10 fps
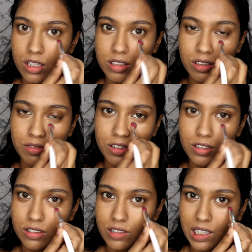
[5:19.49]
So if you're
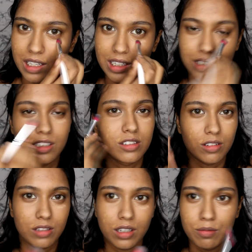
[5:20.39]
going to highlight it, it's
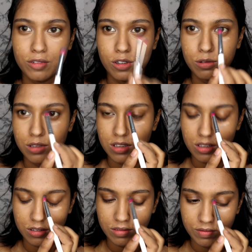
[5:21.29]
going to come forward.
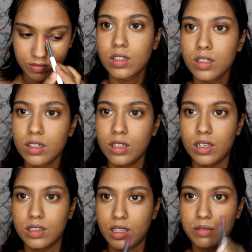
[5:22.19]
So,
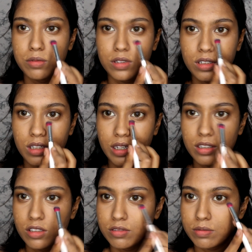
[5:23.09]
and that would
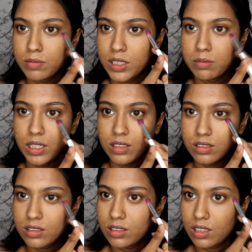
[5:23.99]
kind of
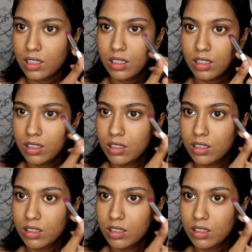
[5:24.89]
minimize the...